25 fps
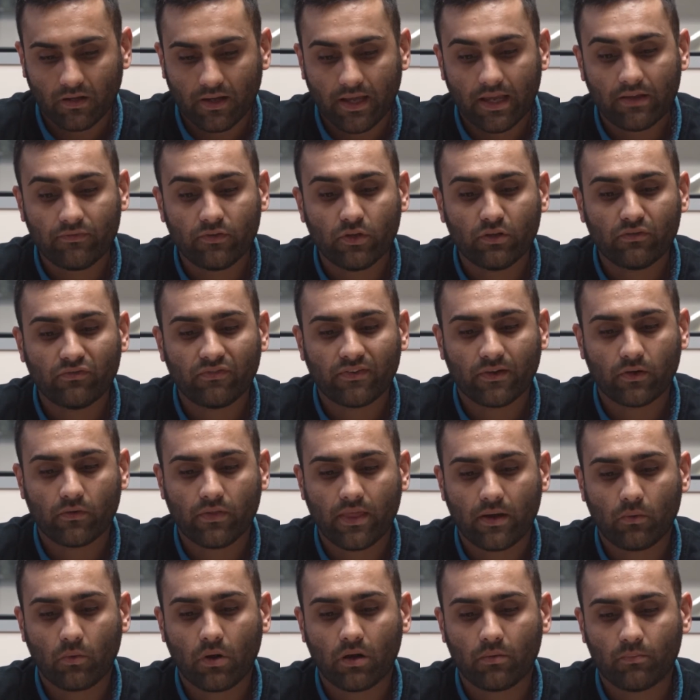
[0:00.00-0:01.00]
If you feel
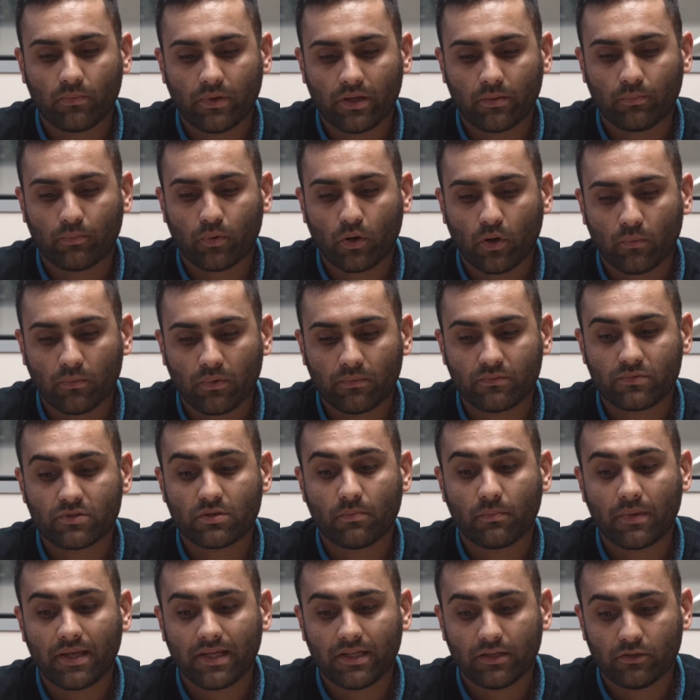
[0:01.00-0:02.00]
there won't be a problem to
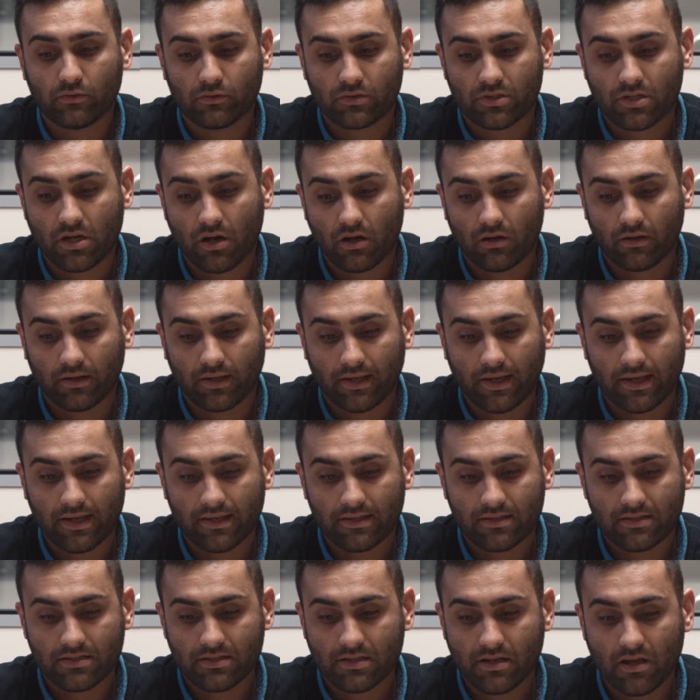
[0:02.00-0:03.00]
meet your
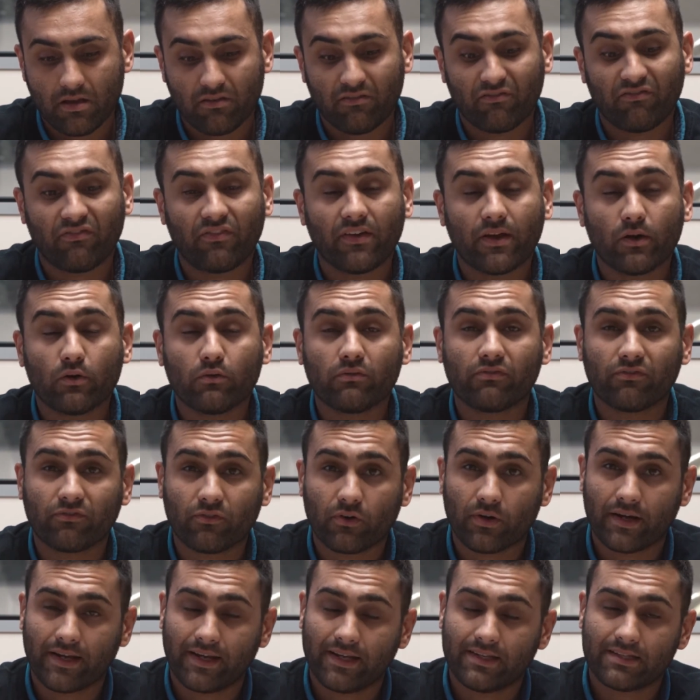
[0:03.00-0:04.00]
targets, feel
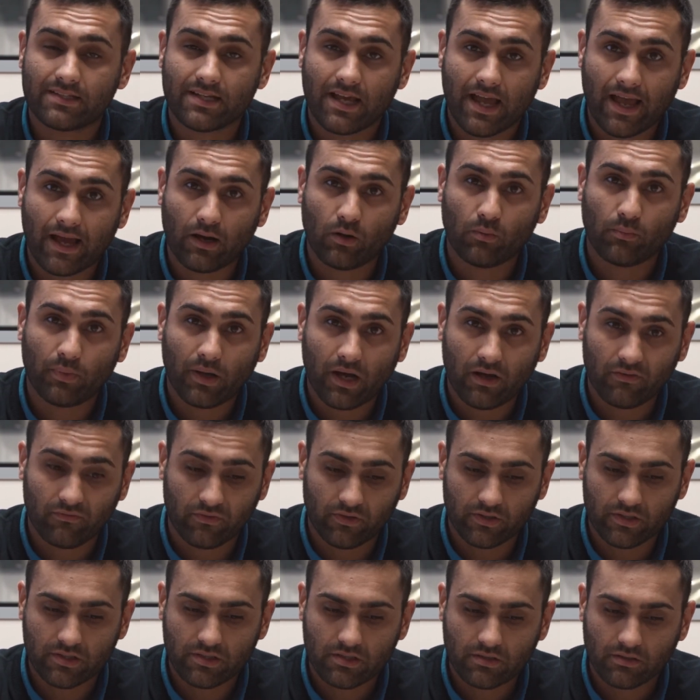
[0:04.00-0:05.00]
free to help
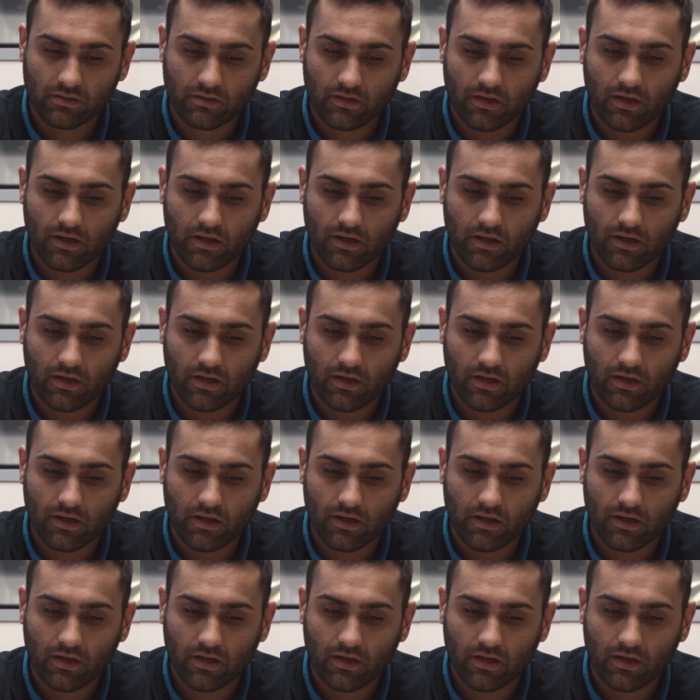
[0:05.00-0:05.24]
others.